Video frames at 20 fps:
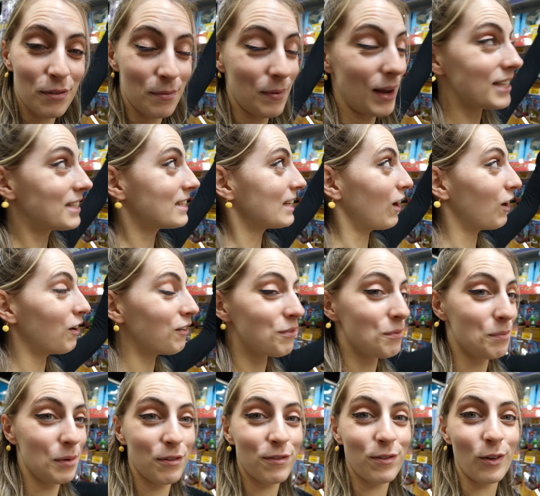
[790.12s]
myself
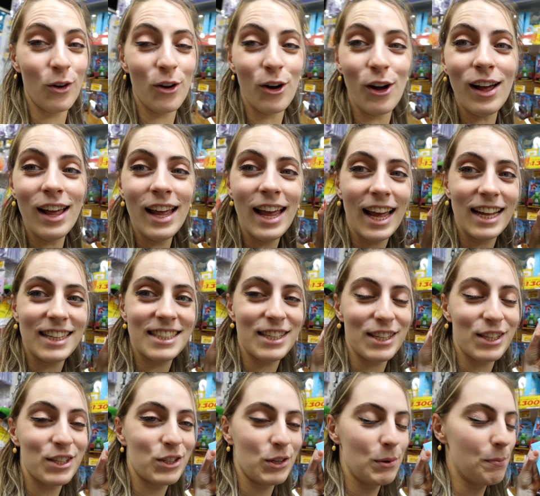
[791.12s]
before. It's
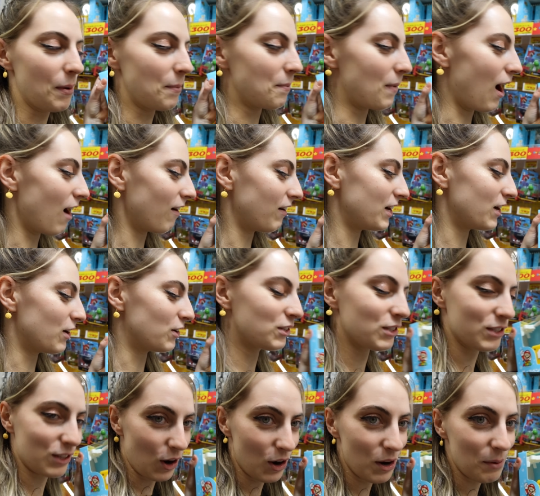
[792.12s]
this Super Mario
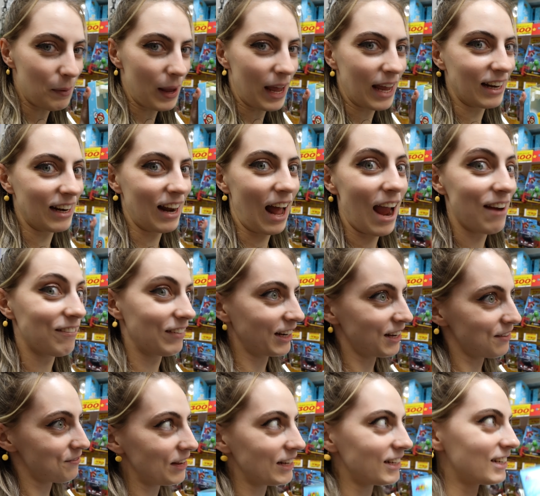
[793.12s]
soap, and I
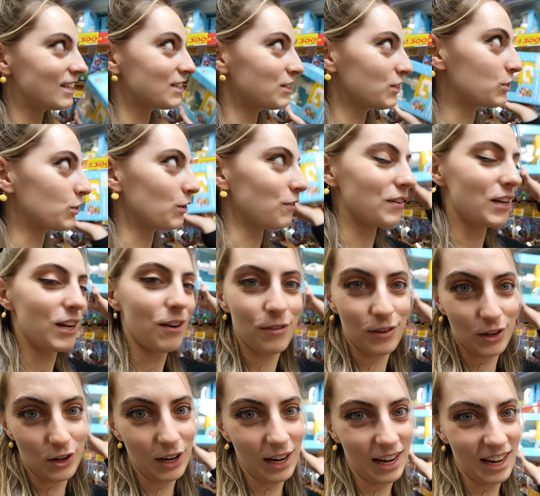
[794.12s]
recommend it as a souvenir if
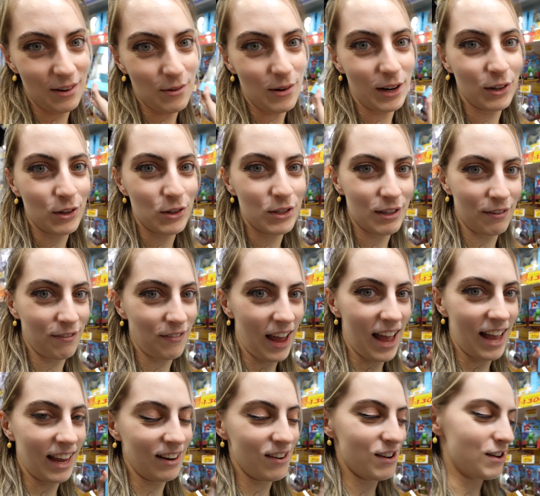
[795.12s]
you got anyone who's a
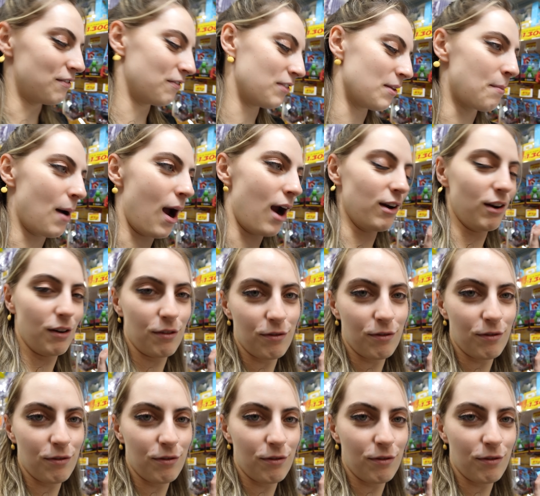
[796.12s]
fan of the Mario